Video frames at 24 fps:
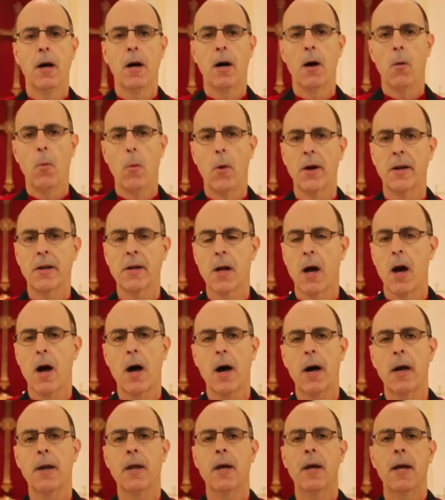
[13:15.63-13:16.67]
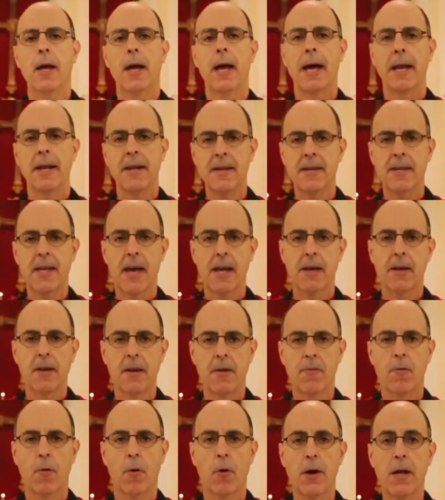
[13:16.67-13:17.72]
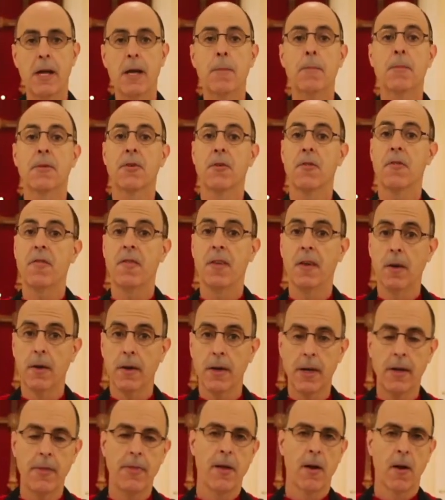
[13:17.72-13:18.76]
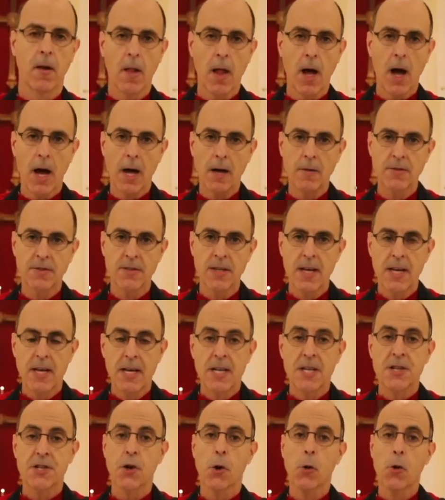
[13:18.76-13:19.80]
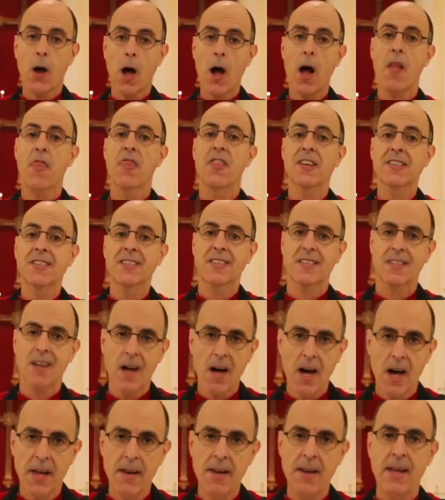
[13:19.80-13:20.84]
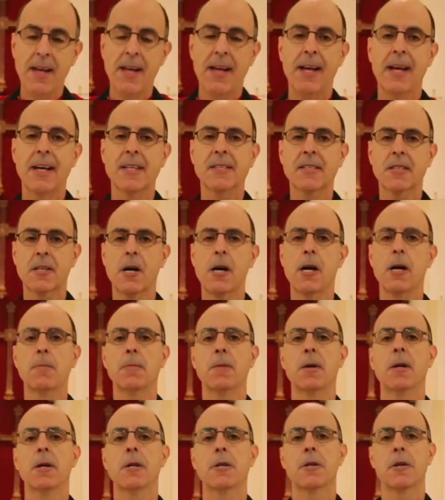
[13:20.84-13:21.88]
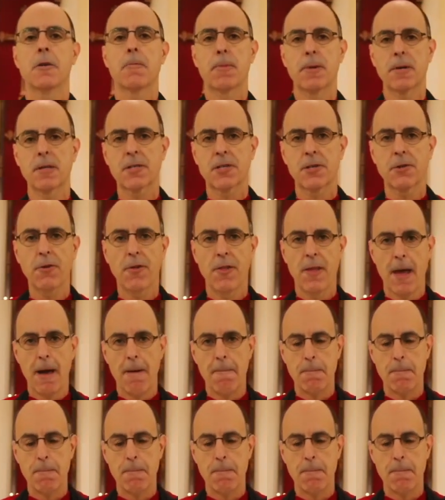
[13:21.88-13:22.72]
what God had intended for him to fill in their lives. So God the Son has come to pursue them.